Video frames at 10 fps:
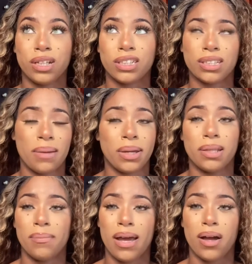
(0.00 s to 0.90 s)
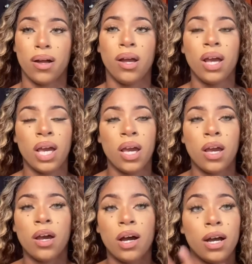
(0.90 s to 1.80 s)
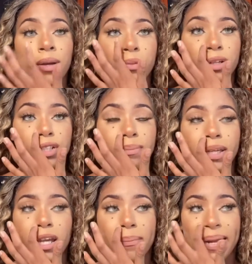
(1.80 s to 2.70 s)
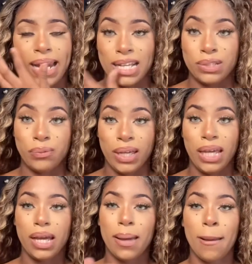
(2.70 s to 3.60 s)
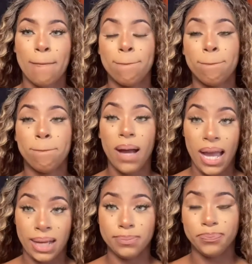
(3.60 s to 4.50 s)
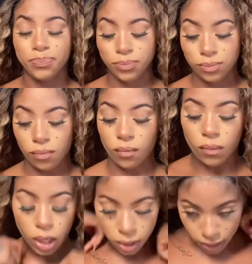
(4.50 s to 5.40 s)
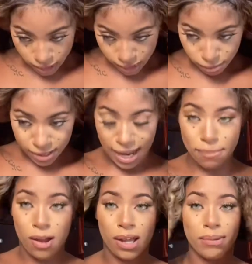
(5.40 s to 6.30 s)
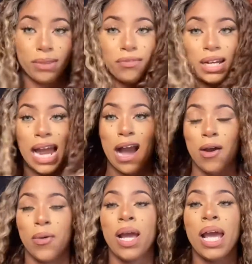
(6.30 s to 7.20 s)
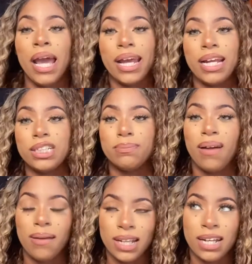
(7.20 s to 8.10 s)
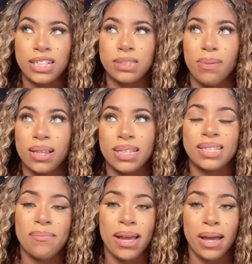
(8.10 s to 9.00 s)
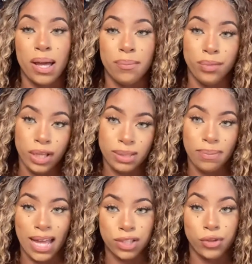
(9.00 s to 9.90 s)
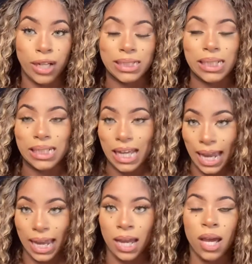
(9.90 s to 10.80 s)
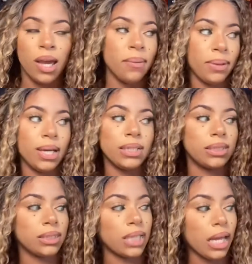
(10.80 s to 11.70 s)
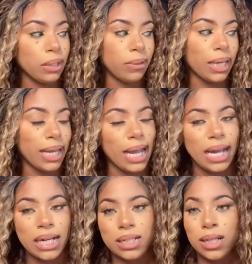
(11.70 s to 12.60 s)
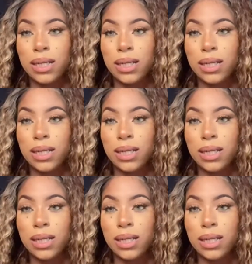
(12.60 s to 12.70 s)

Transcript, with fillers: just coming in the mail. They should be here by next week. But this is the one I'm rocking with right now. And I just bought this at my beauty supply store today because this other wig I had,